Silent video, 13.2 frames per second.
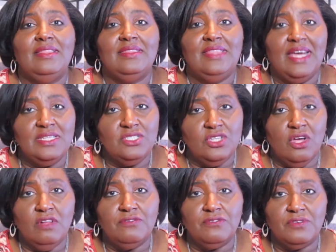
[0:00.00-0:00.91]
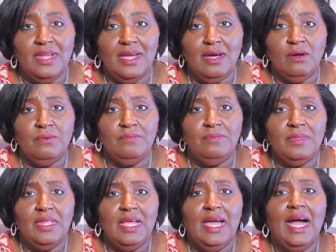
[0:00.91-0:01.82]
That's all for now.
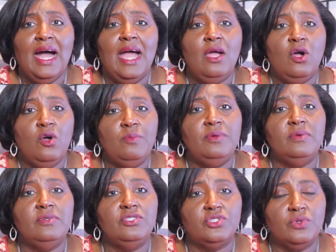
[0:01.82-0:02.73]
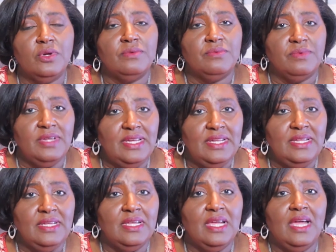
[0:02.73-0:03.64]
I hope you enjoy
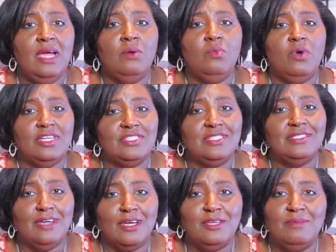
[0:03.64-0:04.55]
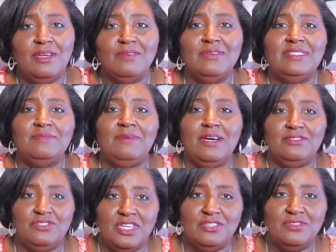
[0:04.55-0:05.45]
reading and watching documentaries
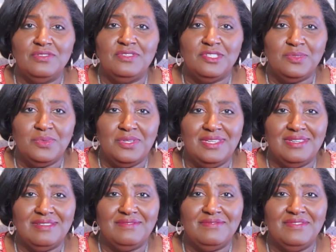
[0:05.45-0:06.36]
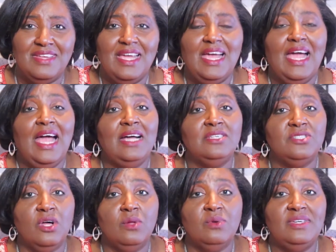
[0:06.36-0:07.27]
about gender this week. As
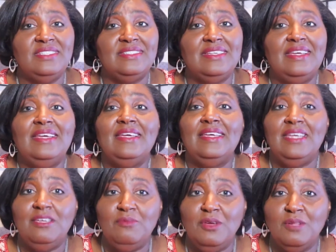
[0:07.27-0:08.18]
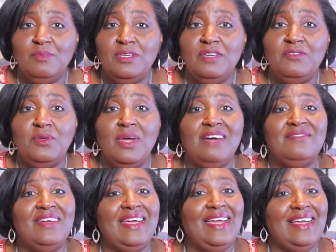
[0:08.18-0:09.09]
always, email me if you
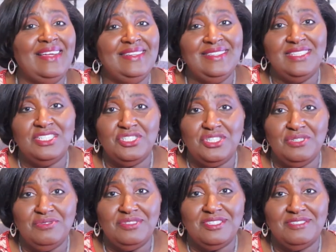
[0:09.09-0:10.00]
have any issues.